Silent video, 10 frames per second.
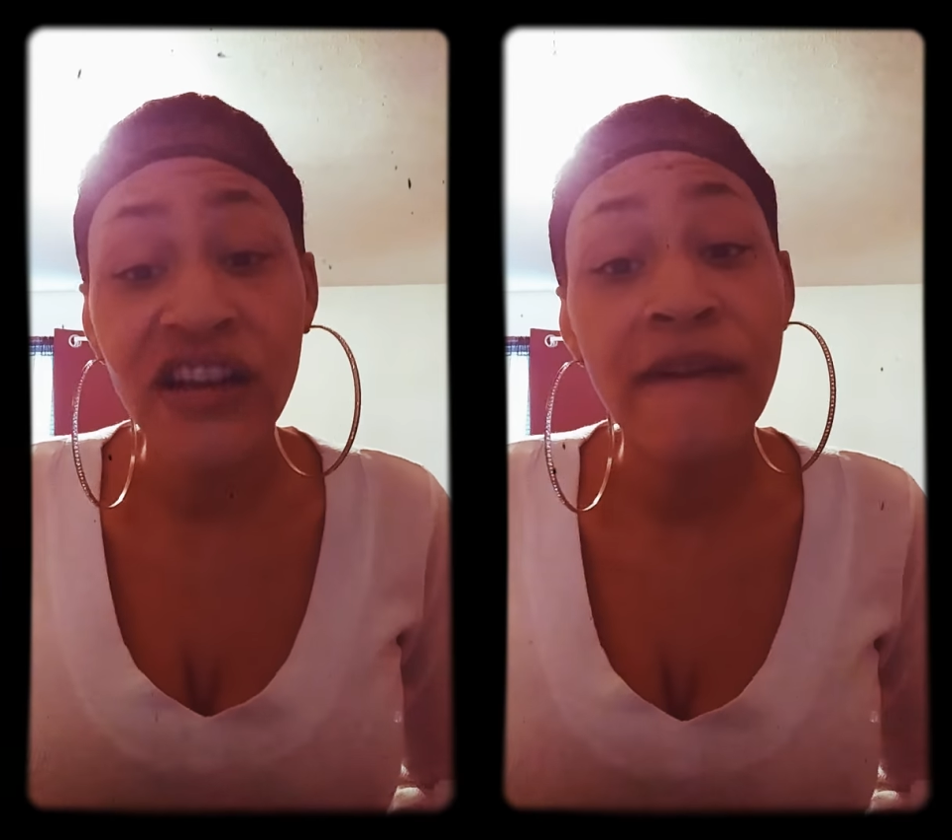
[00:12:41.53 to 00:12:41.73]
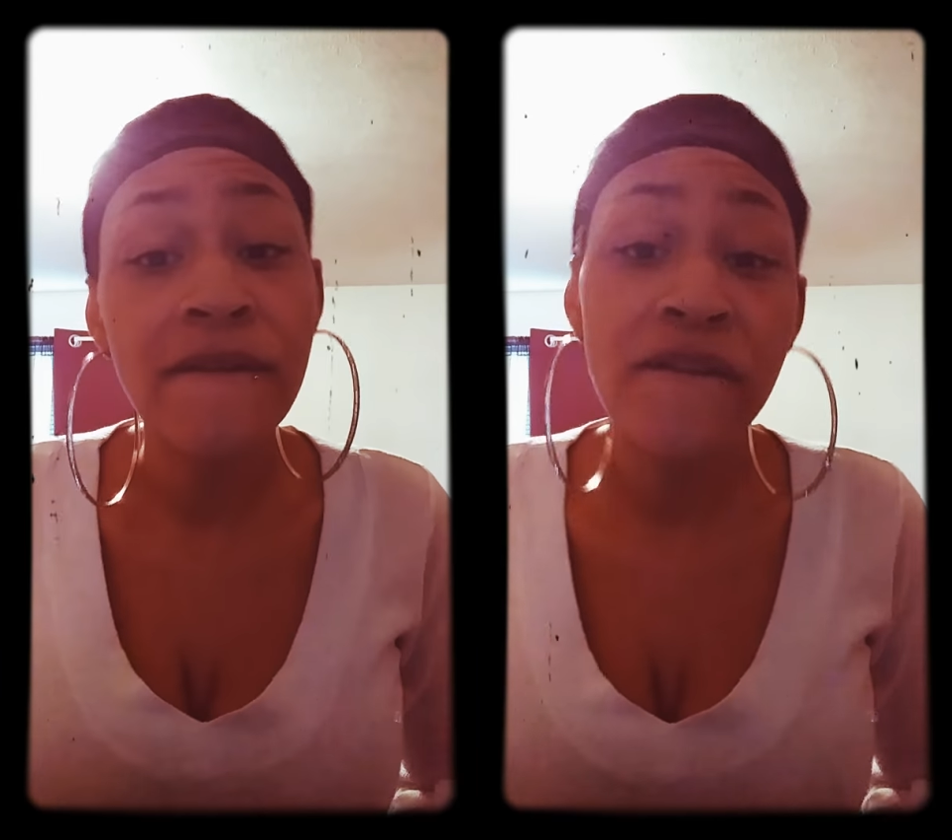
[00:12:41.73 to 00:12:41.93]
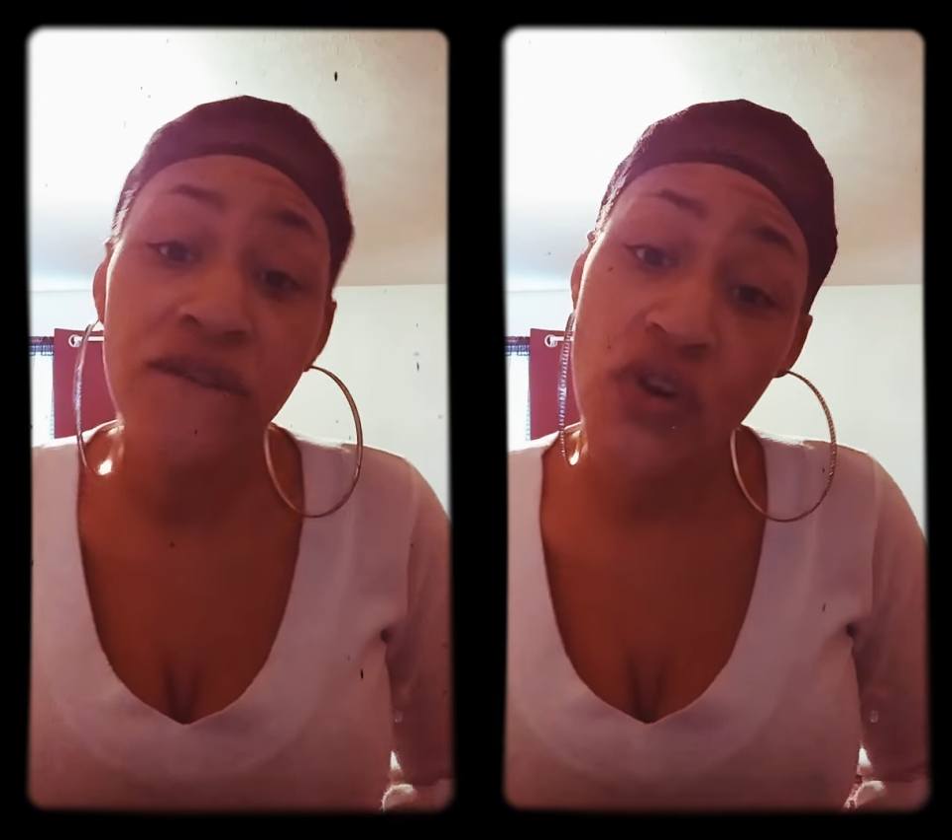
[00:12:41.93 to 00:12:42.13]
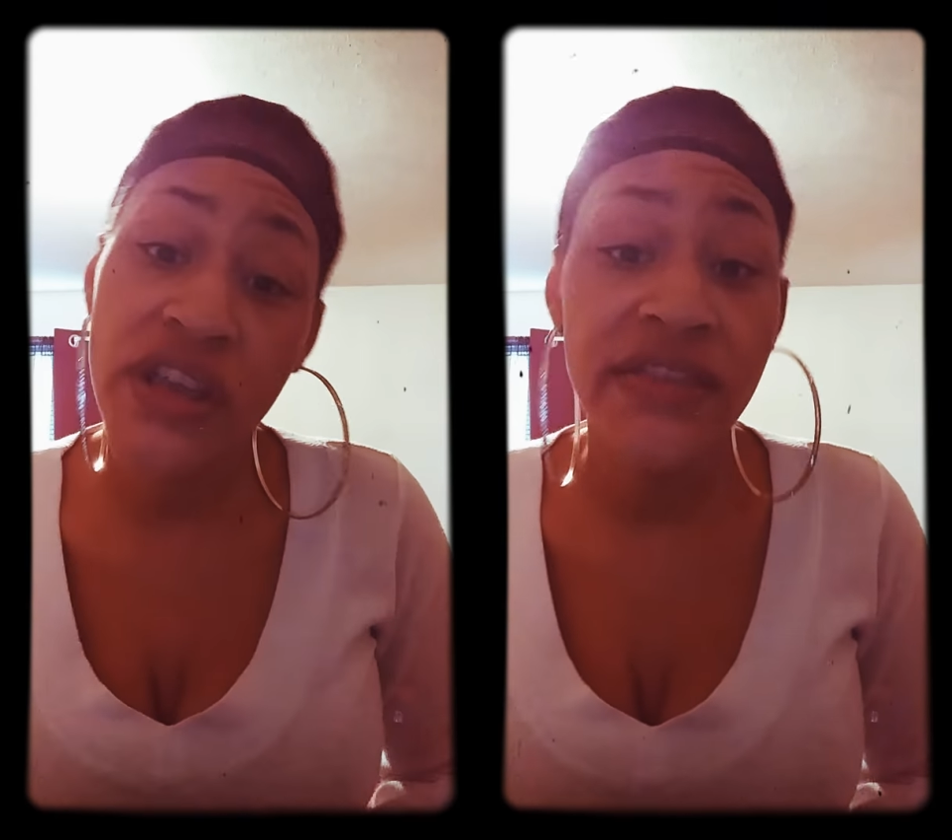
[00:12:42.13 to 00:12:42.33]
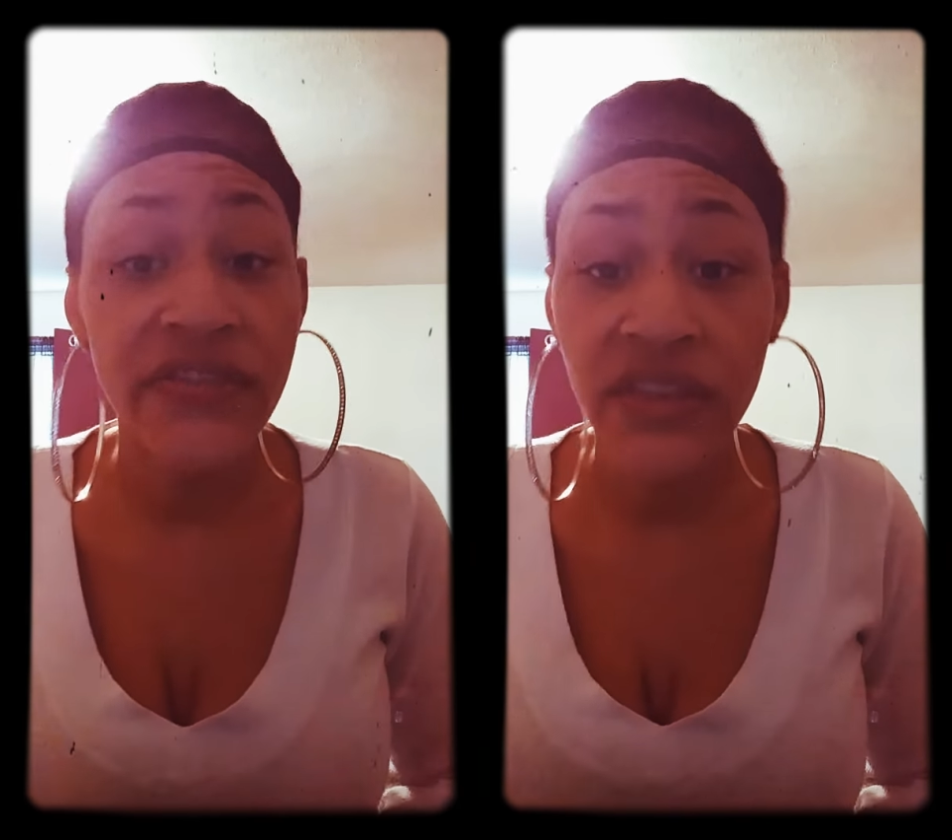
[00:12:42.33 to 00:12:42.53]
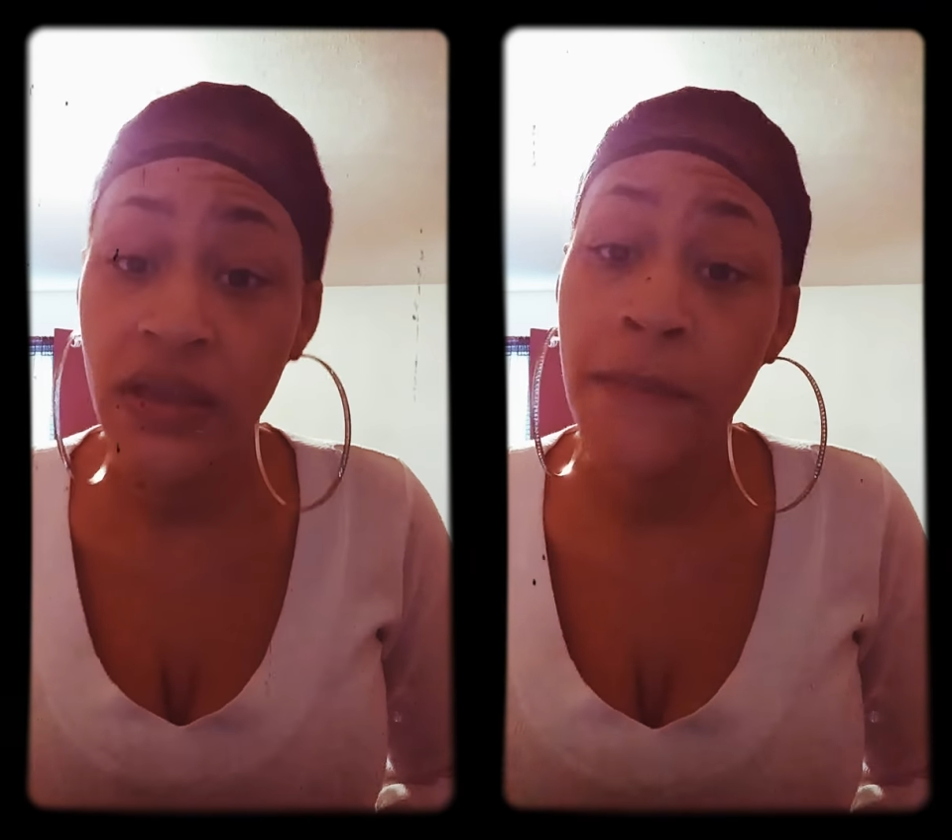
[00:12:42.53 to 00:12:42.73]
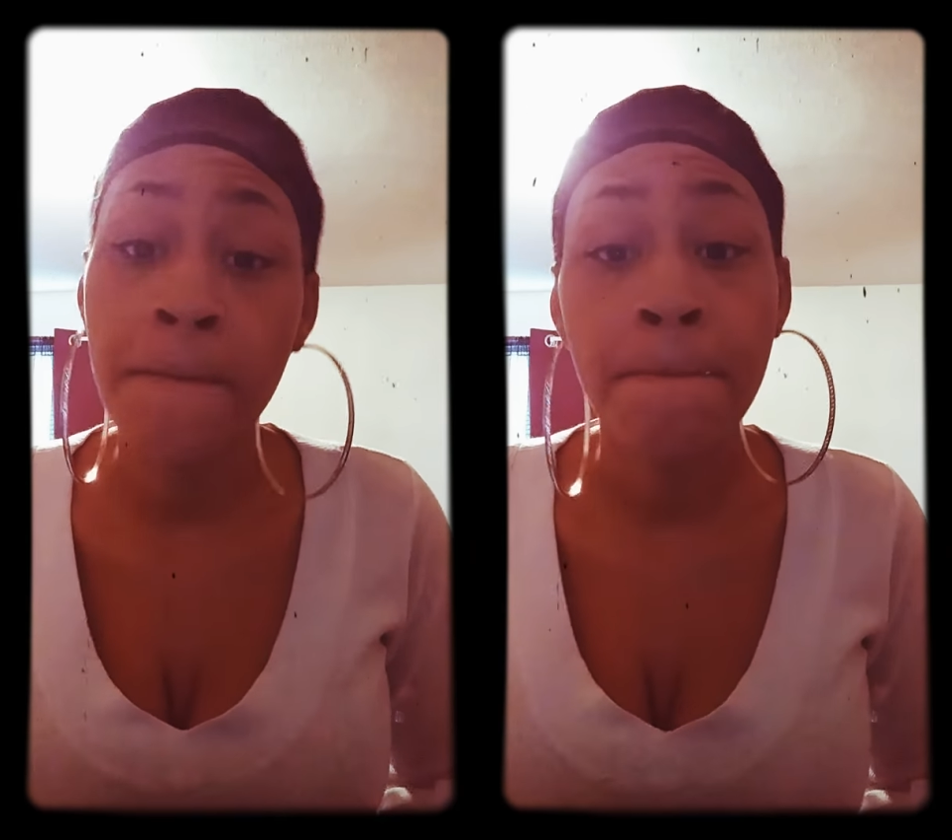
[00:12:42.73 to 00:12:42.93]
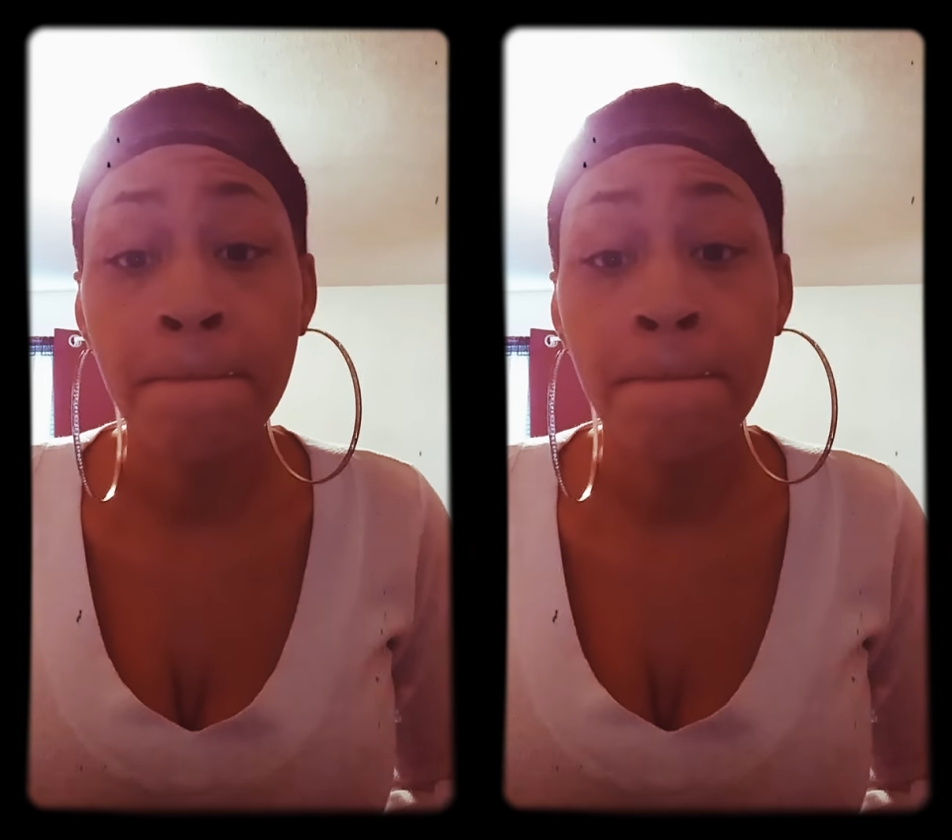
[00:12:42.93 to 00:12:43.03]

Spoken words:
confront them